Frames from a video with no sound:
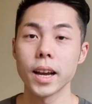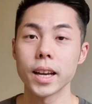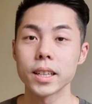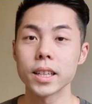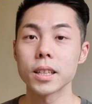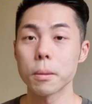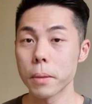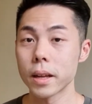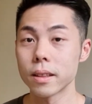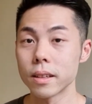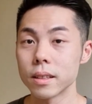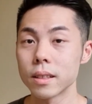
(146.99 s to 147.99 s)
any
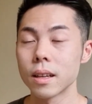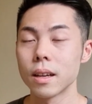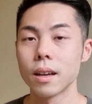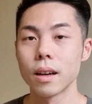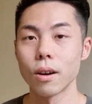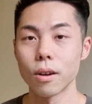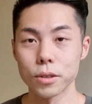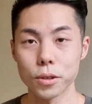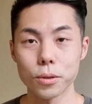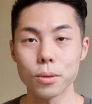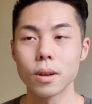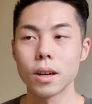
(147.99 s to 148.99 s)
dependent on
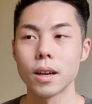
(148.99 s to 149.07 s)
you,